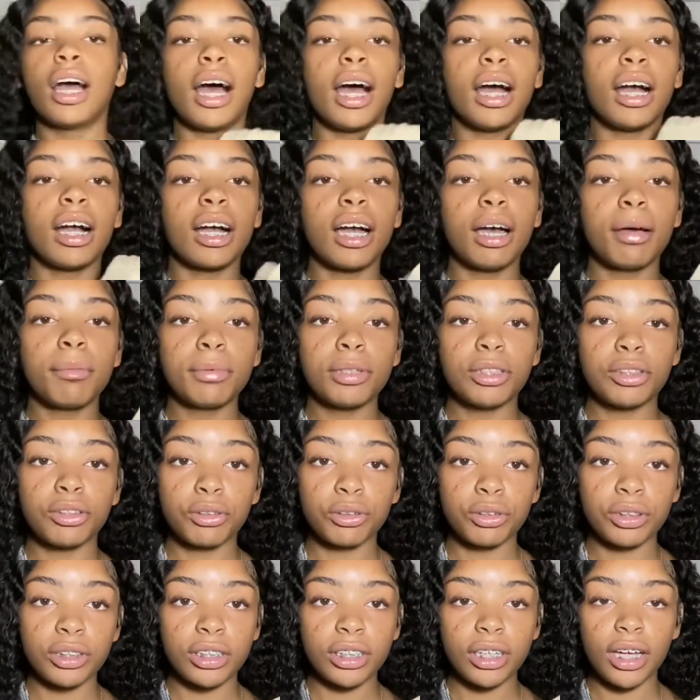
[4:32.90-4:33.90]
I got me
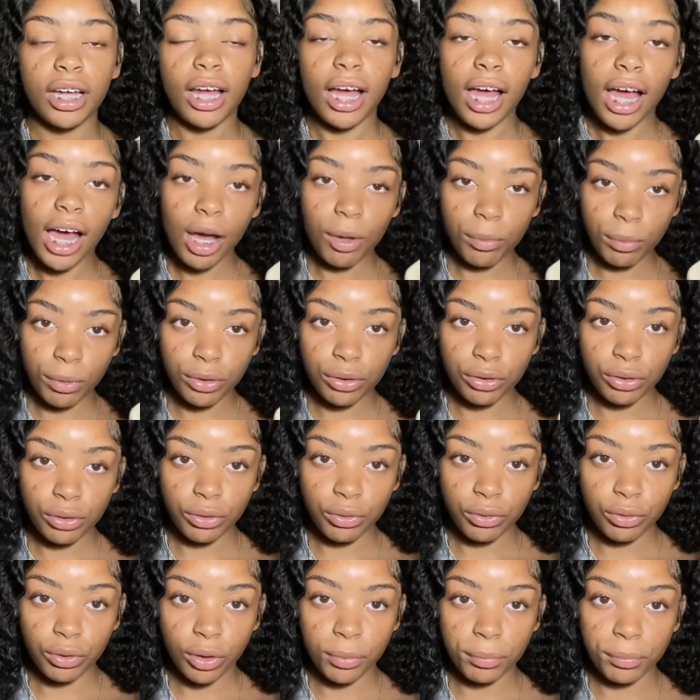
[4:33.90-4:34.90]
three. I wear
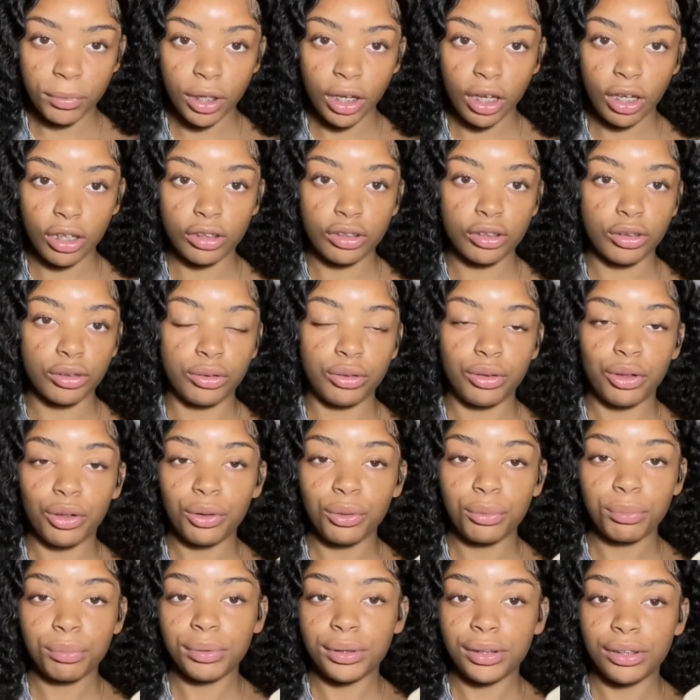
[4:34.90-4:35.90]
uniform, y'all, so
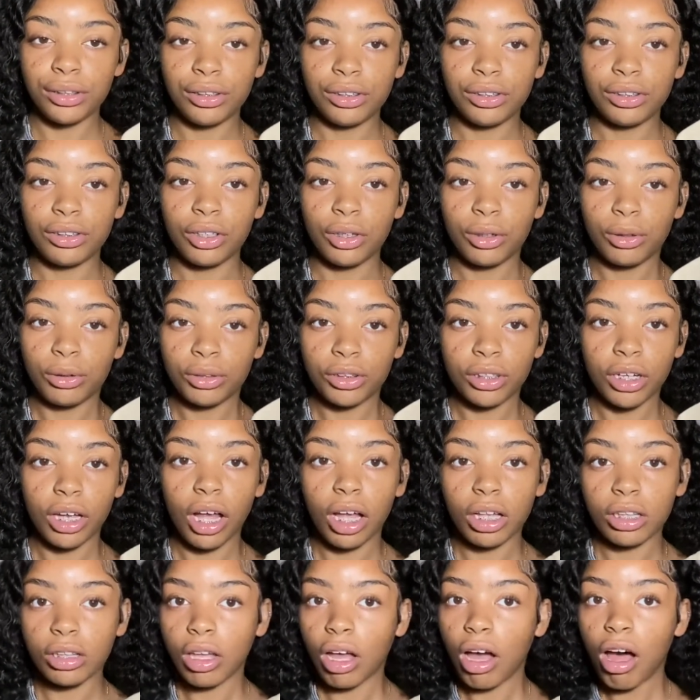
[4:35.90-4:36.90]
don't be so
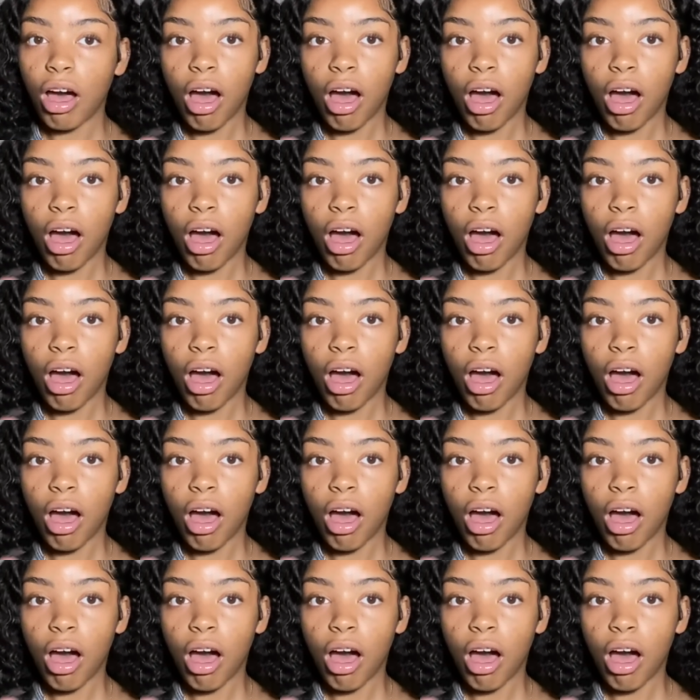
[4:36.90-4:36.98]
shocked.